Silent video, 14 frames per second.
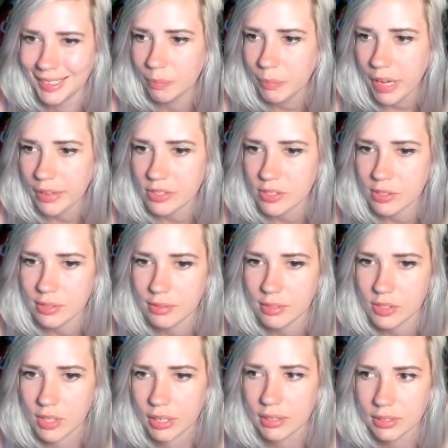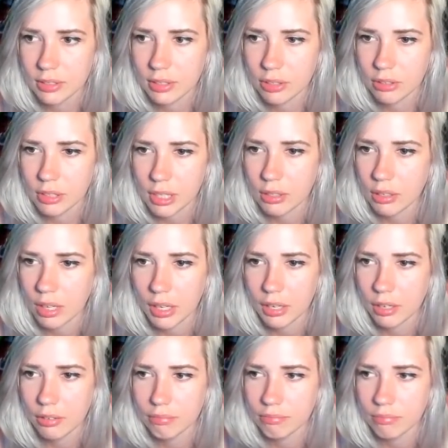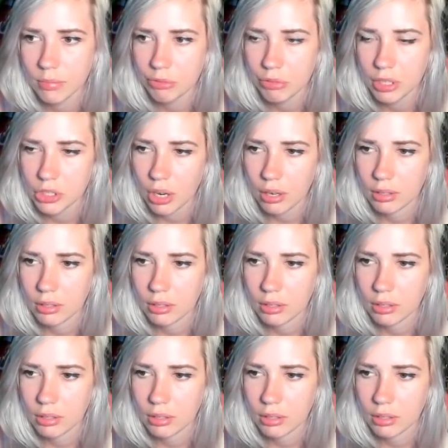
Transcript: Yeah, this is designed to literally look like a French garden.